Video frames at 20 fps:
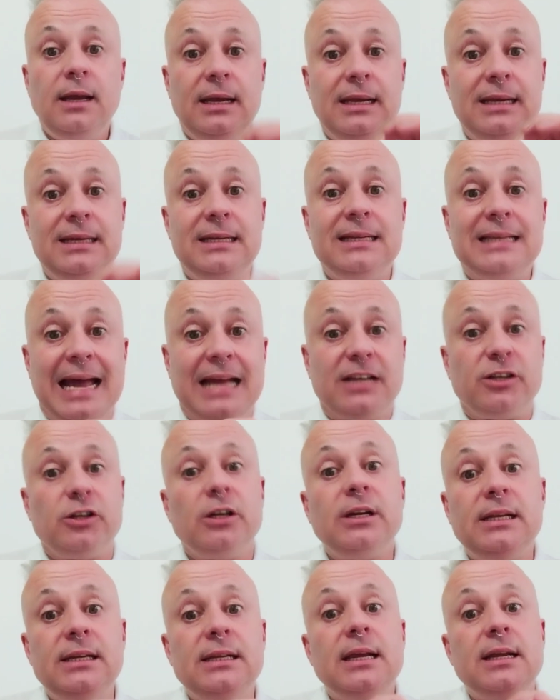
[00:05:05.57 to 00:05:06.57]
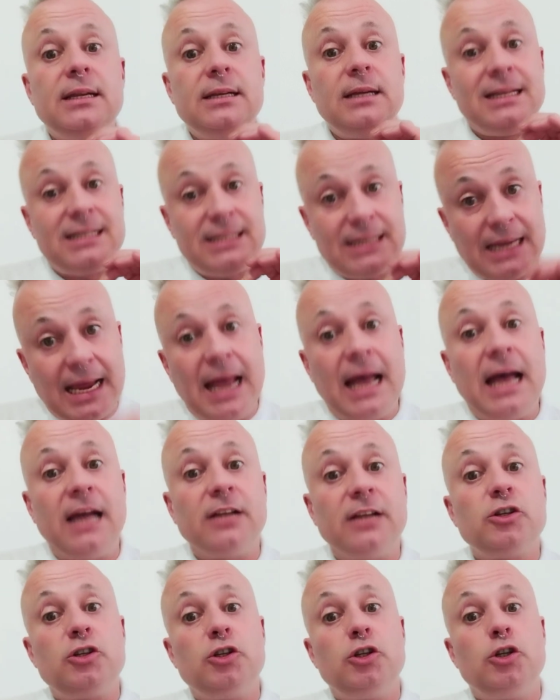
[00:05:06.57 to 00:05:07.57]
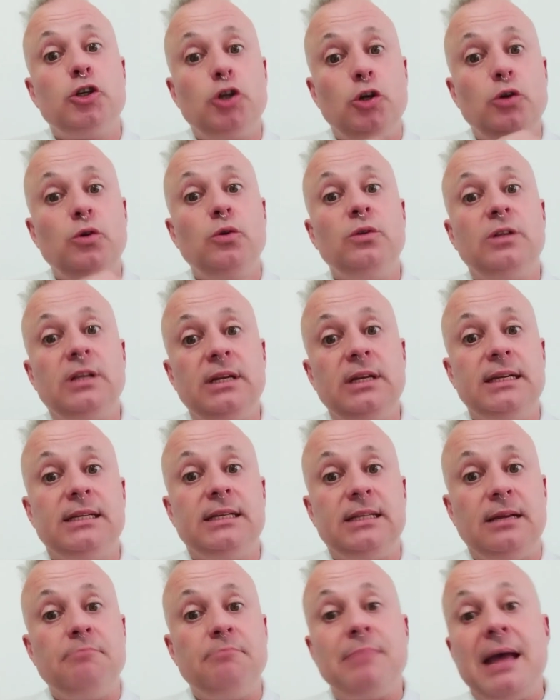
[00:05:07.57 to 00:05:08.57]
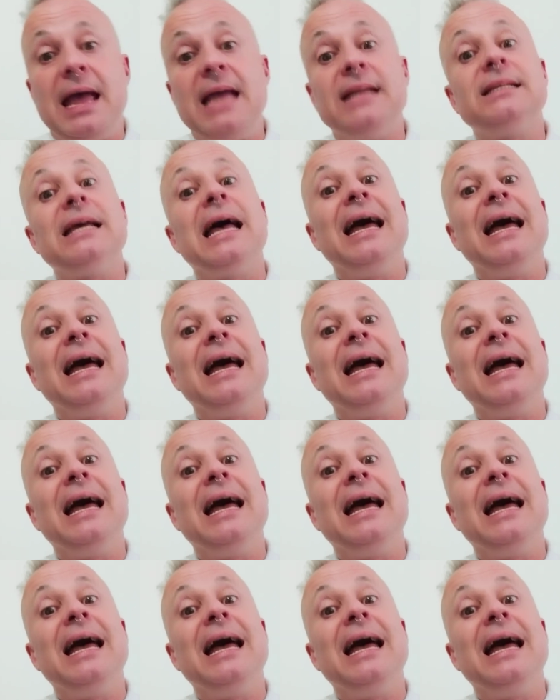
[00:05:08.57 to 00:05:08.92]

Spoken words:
It is actually attached to the knitting bed,